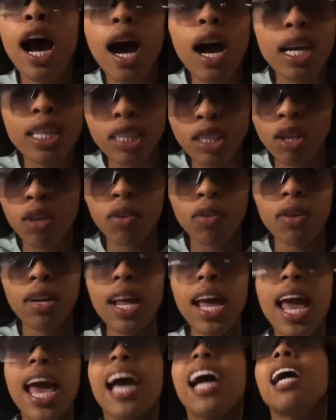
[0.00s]
hustled.
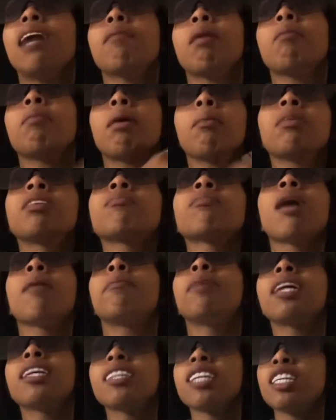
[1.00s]
And my mama's my
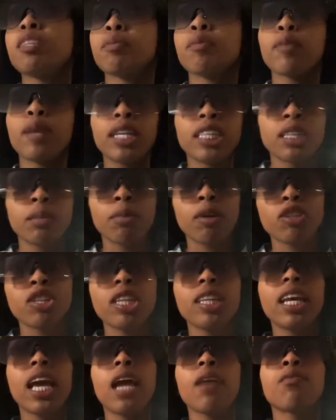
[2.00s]
biggest inspiration, bro.
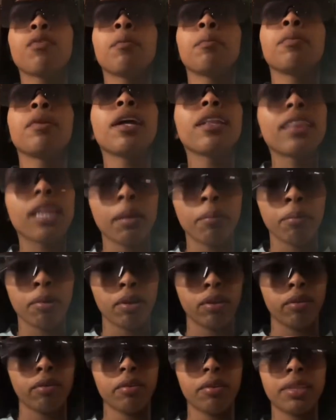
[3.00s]
She came from nothing, bro.
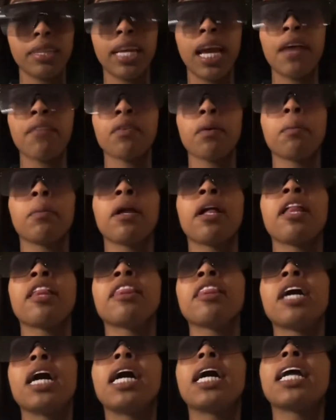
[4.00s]
She came from
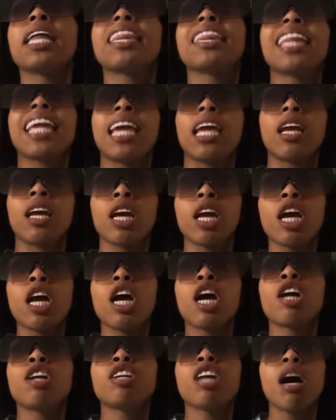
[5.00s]
nothing.
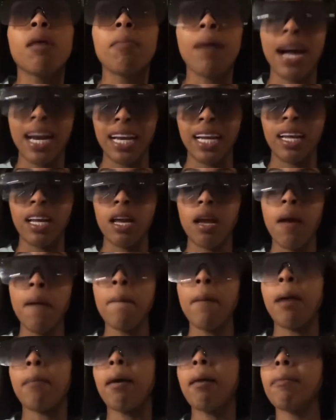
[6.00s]
Nobody.
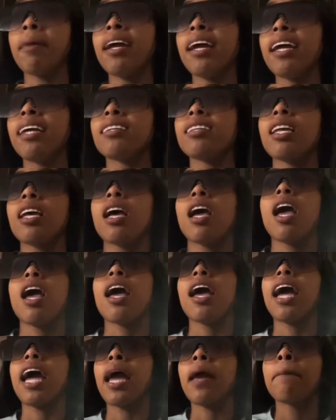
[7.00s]
My mama is
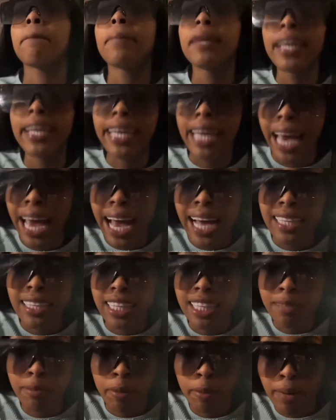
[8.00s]
a big
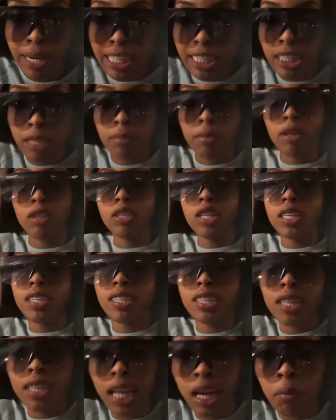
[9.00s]
ass inspiration, bro. She
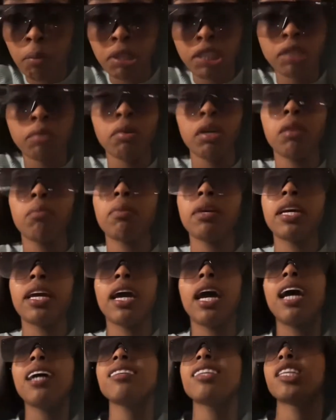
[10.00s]
still ain't where she want to be.
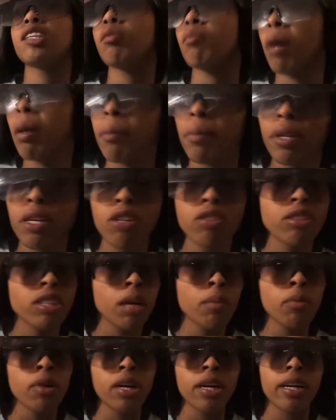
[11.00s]
I still mama do
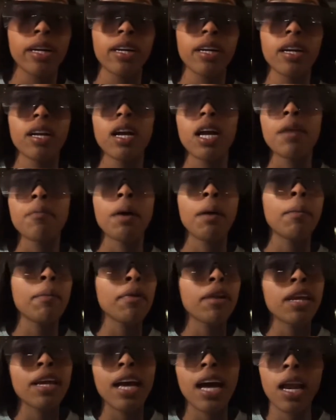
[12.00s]
some more.
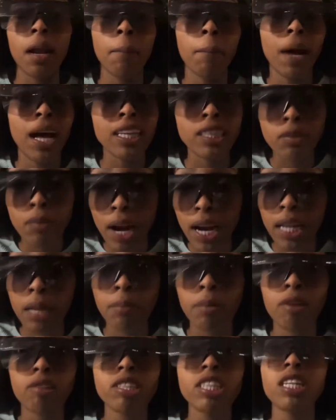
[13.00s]
Mama done got a
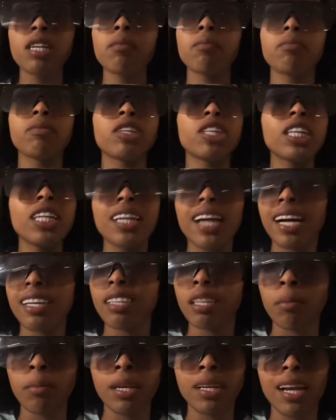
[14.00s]
Maserati, but she done
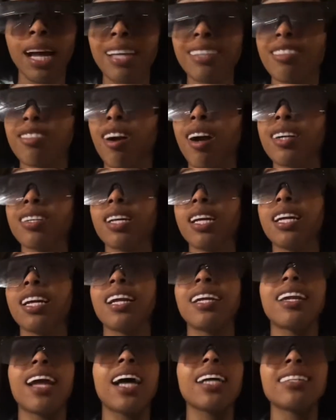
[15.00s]
got some nice car
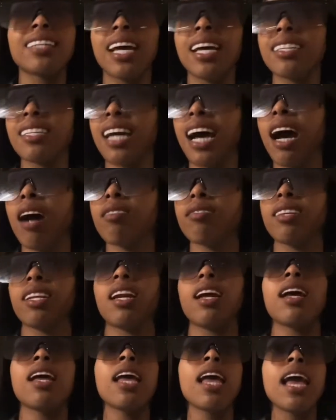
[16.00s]
and a nice ass house
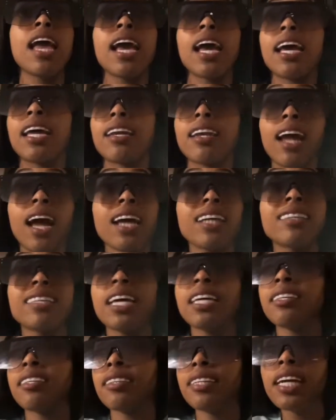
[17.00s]
and nice
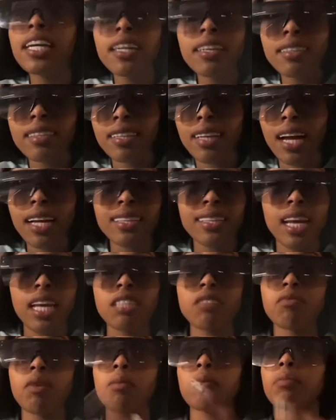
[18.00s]
ass niggas and nice
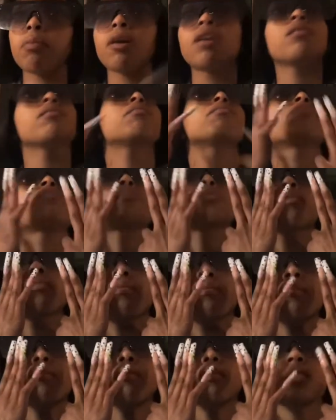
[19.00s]
ass family, bro.
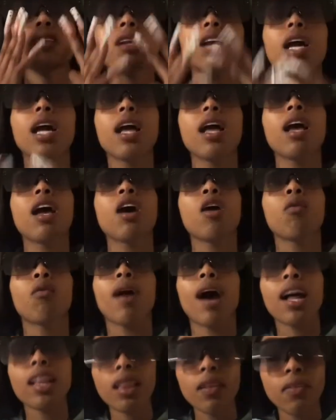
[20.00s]

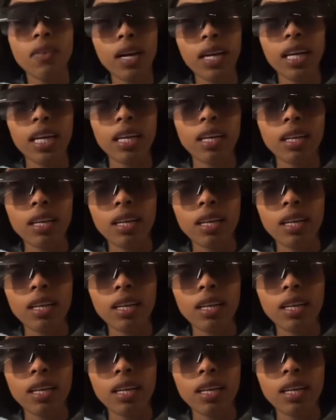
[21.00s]
Why the fuck,